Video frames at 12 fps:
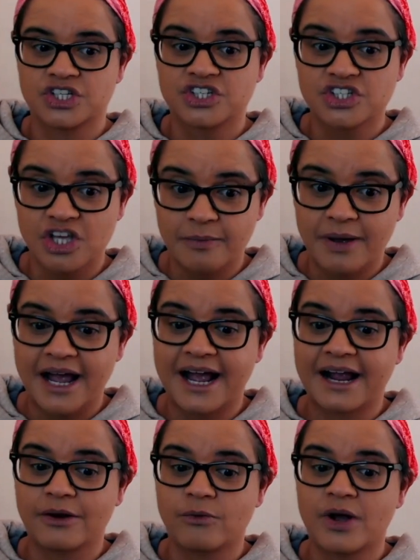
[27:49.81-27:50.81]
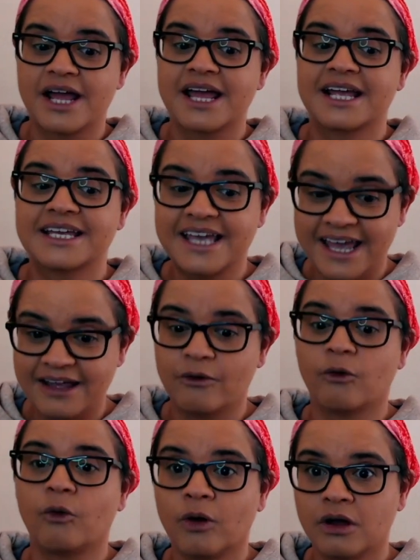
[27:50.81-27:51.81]
somehow
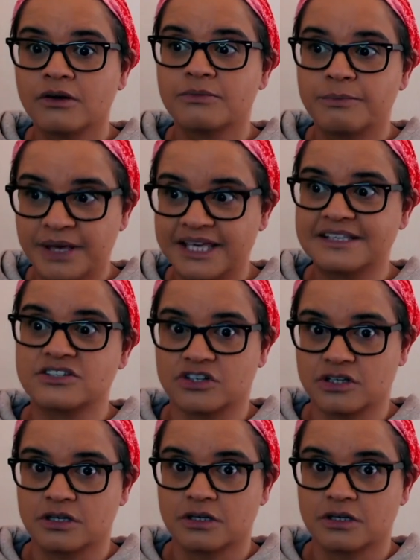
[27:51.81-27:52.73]
kill Peter.